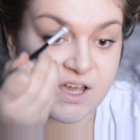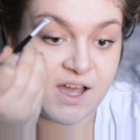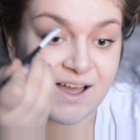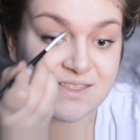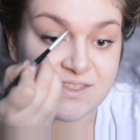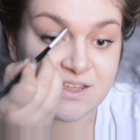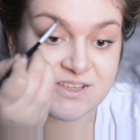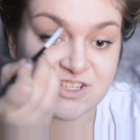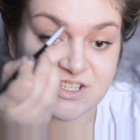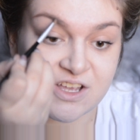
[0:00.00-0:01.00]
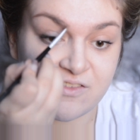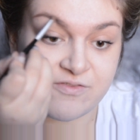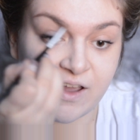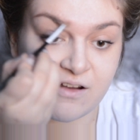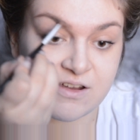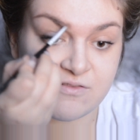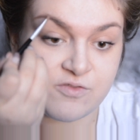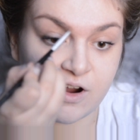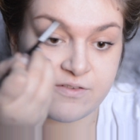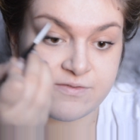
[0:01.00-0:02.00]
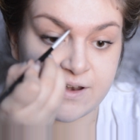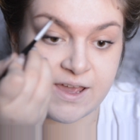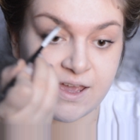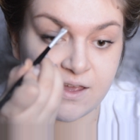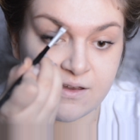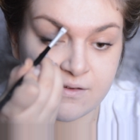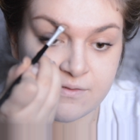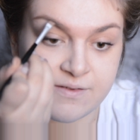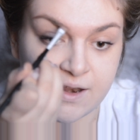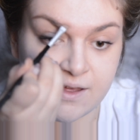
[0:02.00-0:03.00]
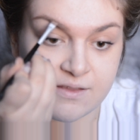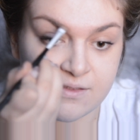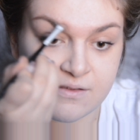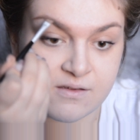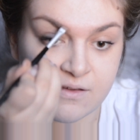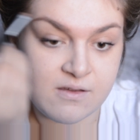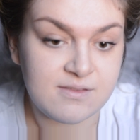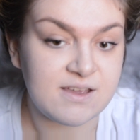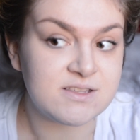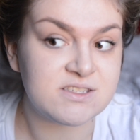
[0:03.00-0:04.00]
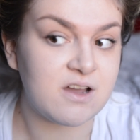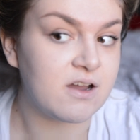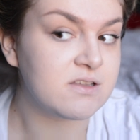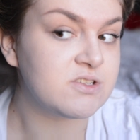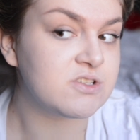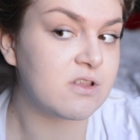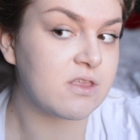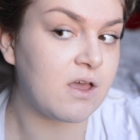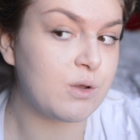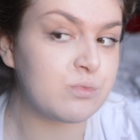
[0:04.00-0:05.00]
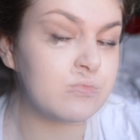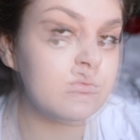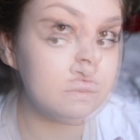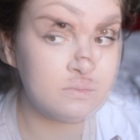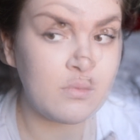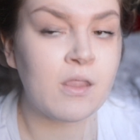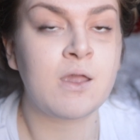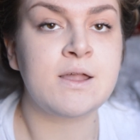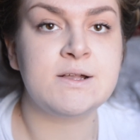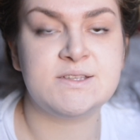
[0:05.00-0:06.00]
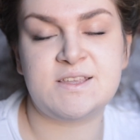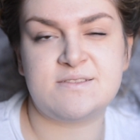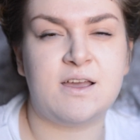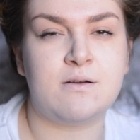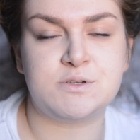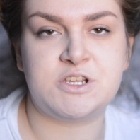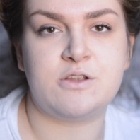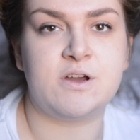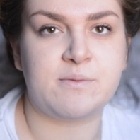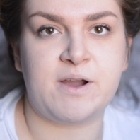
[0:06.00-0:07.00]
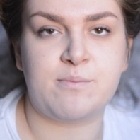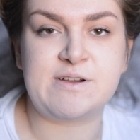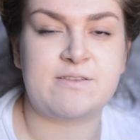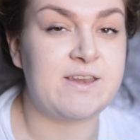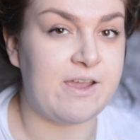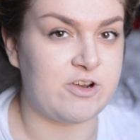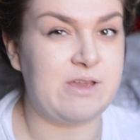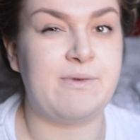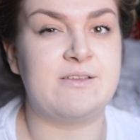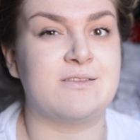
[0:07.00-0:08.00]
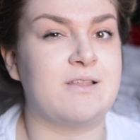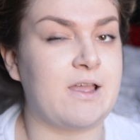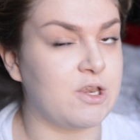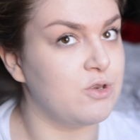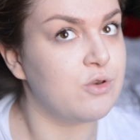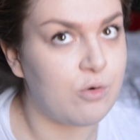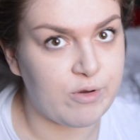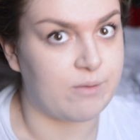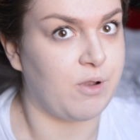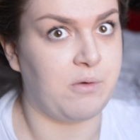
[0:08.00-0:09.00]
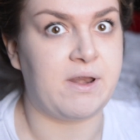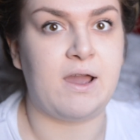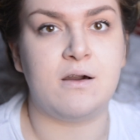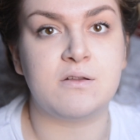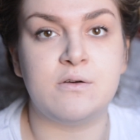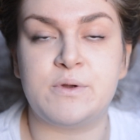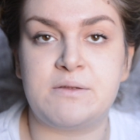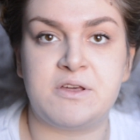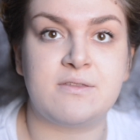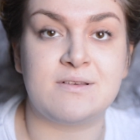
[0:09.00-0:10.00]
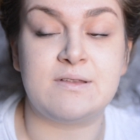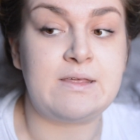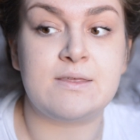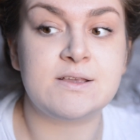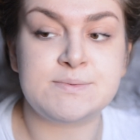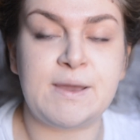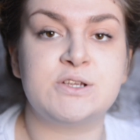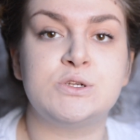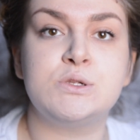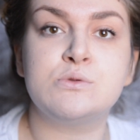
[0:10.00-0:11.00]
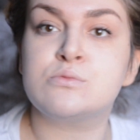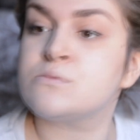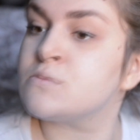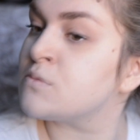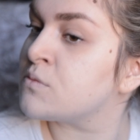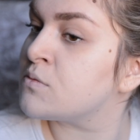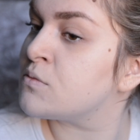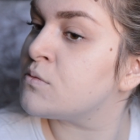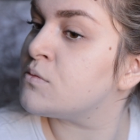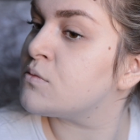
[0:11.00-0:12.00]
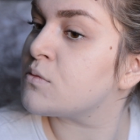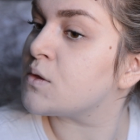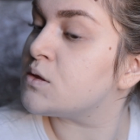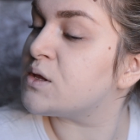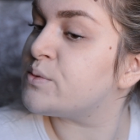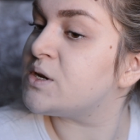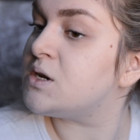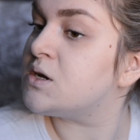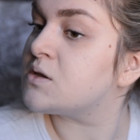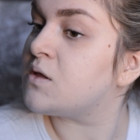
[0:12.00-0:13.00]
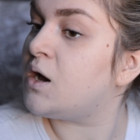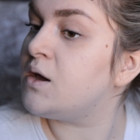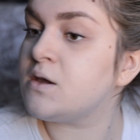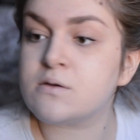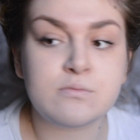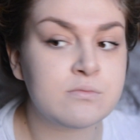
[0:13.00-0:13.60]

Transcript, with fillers: and then just like very roughly fill in the inside just like that. So this is how I do like my eyebrows on an everyday basis, like not when I'm going out, not when I'm doing anything special. That's what it looks like.